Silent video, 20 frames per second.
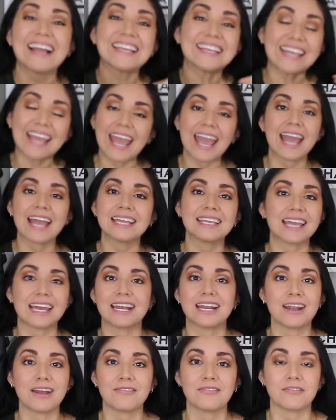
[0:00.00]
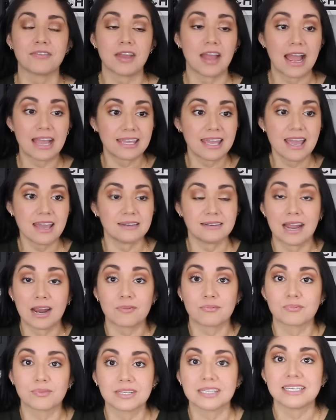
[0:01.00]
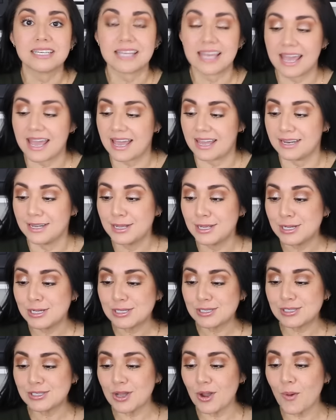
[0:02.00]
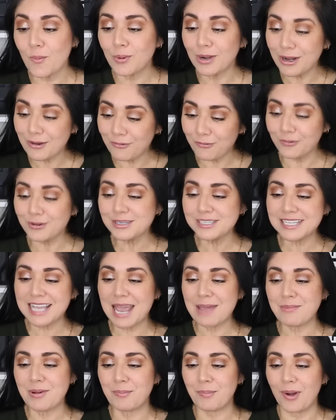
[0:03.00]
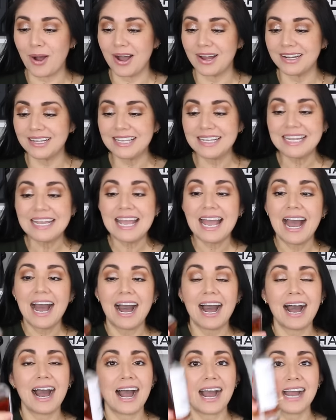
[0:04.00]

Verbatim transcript: I can't get enough of it. I can't. I really can't. So when I first came upon it, uh,